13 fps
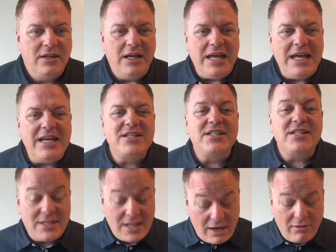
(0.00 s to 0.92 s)

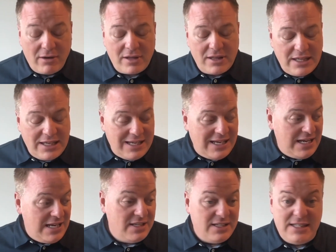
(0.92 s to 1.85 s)
Hysterically
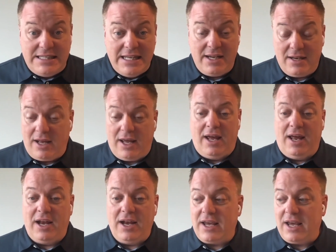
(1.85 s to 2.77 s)
indeed.
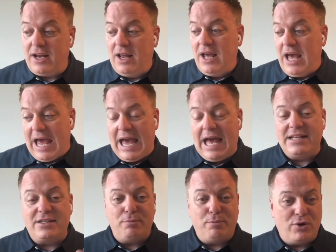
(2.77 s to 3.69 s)
And again,
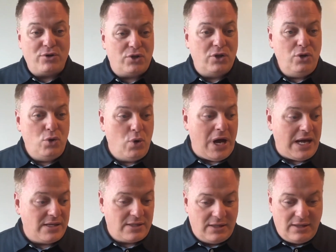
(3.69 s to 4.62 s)
as a person who
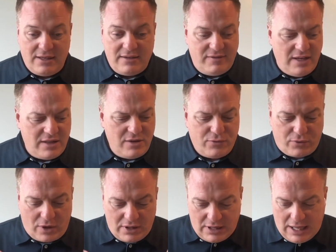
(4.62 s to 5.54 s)
has lived in the
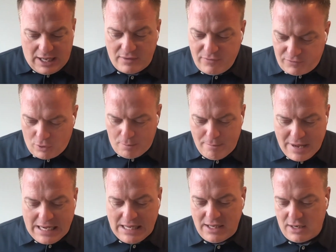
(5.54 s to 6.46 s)
front line for
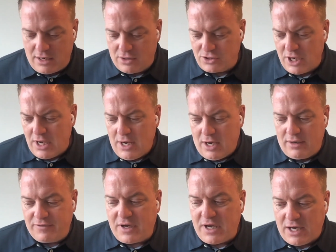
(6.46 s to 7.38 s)
many years
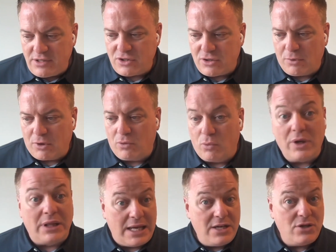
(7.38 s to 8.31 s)
of customer
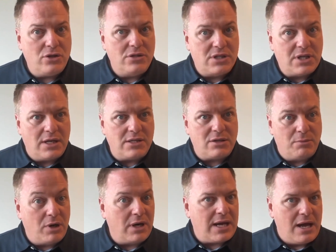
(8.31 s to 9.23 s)
relations,
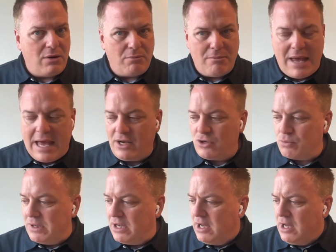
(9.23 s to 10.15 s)
customer account
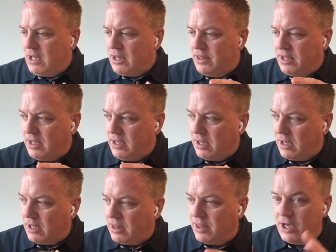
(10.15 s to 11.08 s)
management,
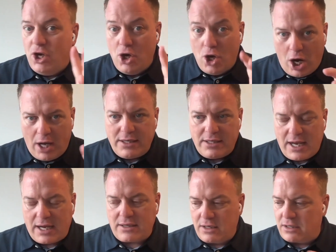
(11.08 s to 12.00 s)
the
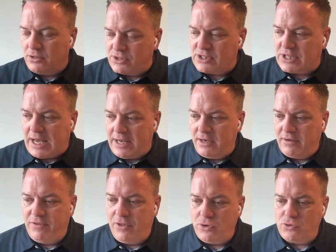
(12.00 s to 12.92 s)
non-technical side
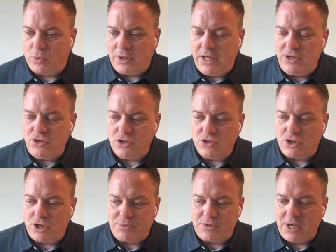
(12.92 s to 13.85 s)
of those
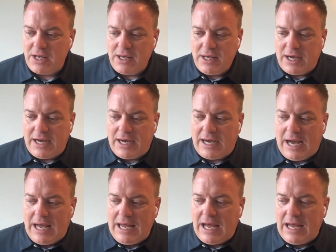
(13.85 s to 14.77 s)
relationships,
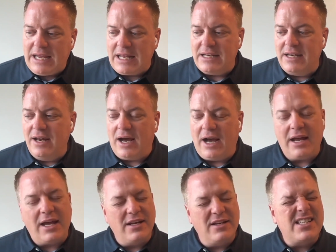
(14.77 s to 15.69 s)
I
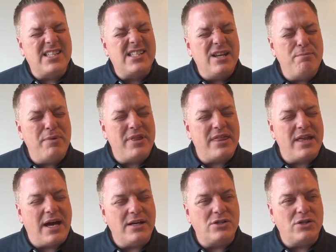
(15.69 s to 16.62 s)
can
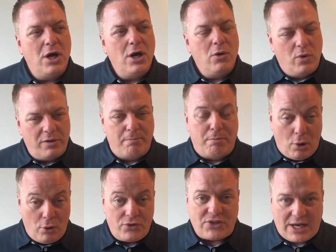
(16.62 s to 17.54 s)
sympathize with
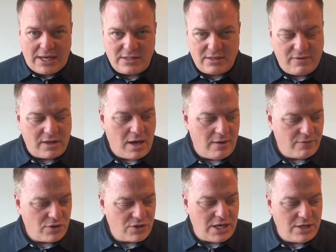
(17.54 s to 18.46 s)
both sides of the
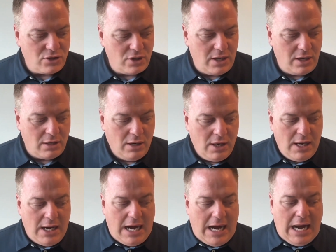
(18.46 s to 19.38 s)
conversation here.
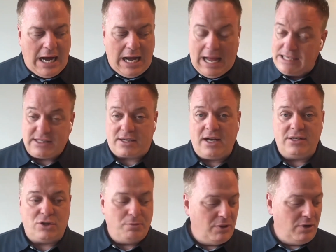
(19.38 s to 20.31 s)
As a
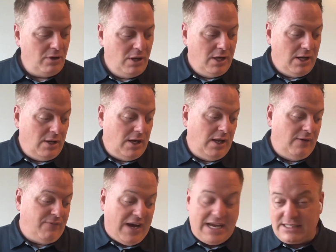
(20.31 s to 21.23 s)
customer,
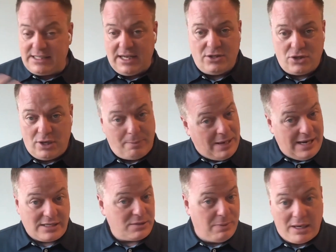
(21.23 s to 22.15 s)
if I say jump, I
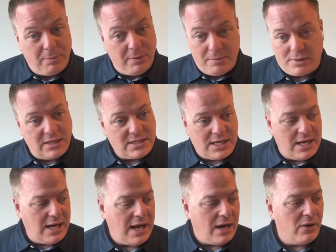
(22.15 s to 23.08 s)
expect people to
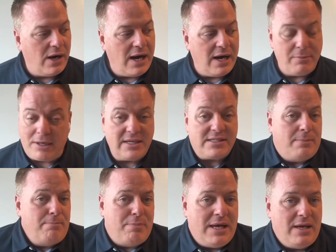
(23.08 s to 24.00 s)
say how high because
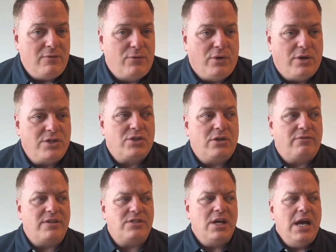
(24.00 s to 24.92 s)
I'm paying for a
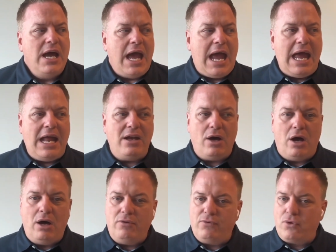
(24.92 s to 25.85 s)
service. And
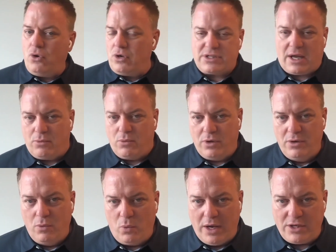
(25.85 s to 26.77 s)
of course, I
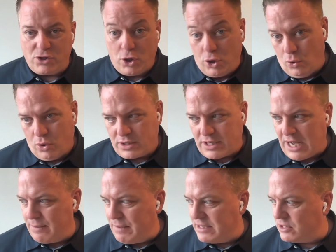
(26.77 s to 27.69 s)
wouldn't waste your
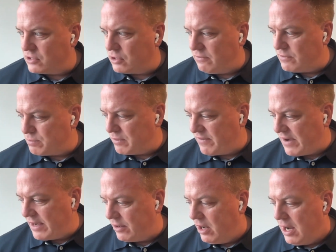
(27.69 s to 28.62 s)
time as a service
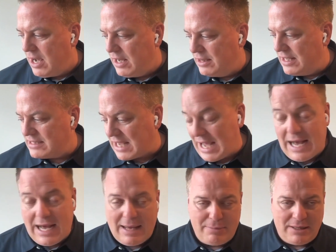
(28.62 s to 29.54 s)
provider unless
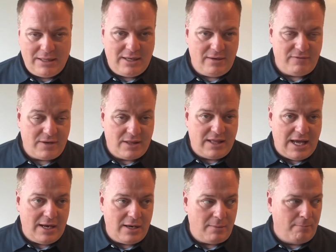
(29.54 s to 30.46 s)
I believed
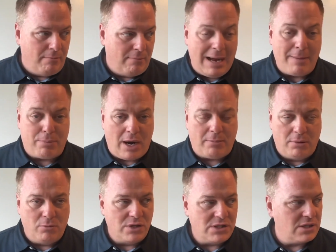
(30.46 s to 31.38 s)
that my
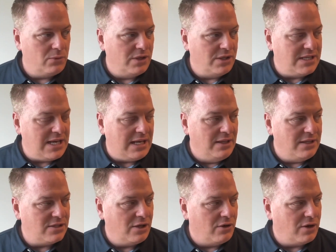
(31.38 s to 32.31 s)
problem was deadly
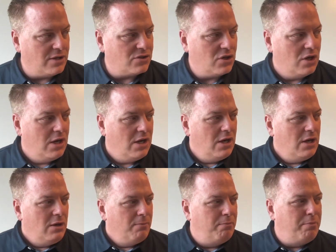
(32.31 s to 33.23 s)
serious.
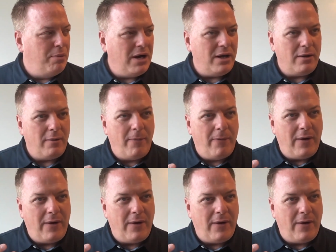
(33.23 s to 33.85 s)
But